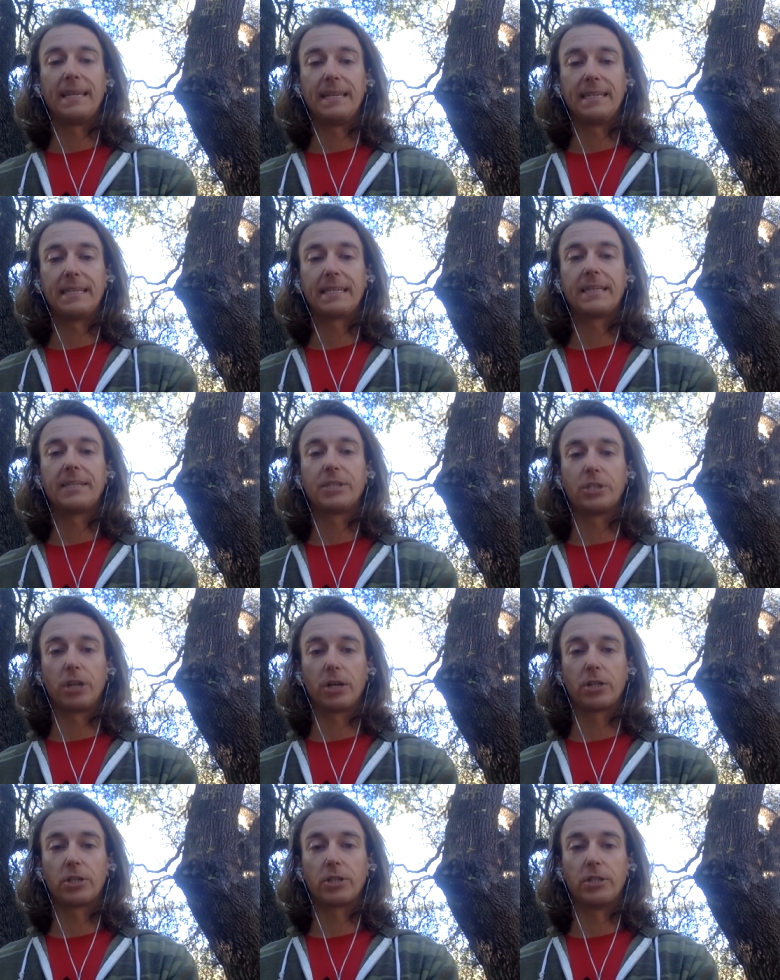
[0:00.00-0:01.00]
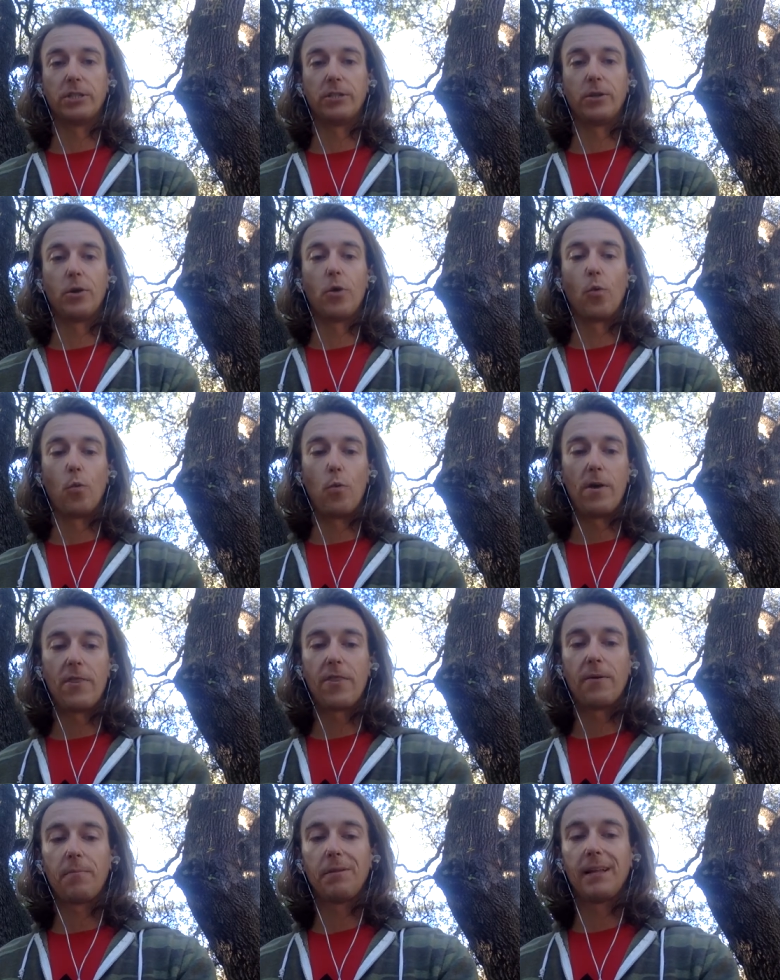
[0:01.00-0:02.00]
in conjunction
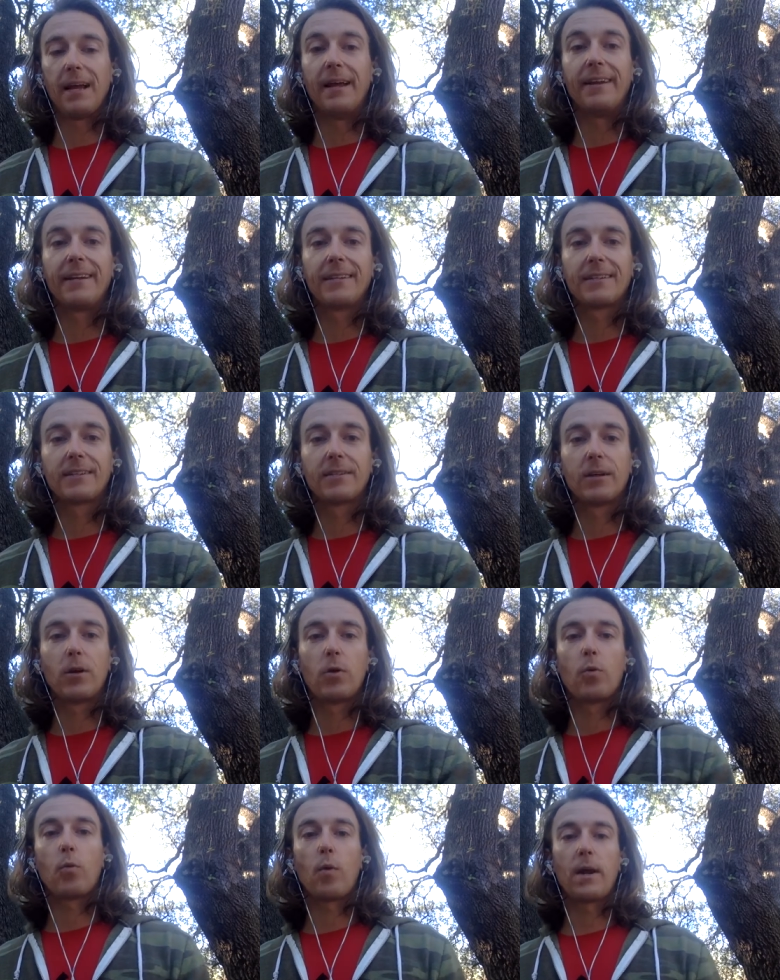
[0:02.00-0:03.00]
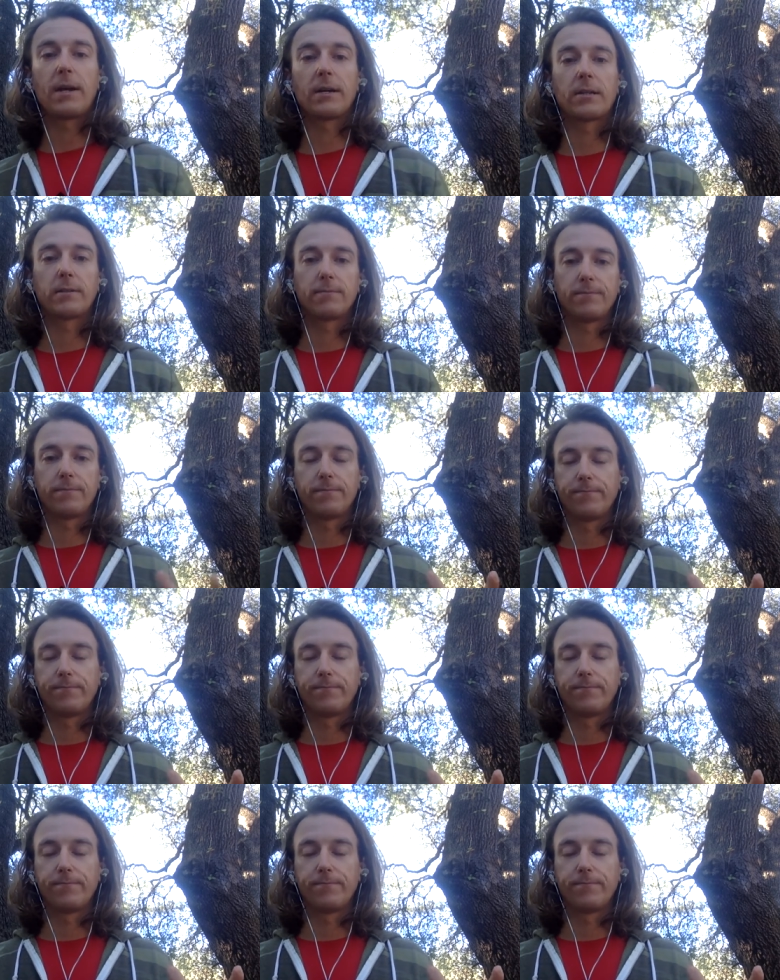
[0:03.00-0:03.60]
with the planet where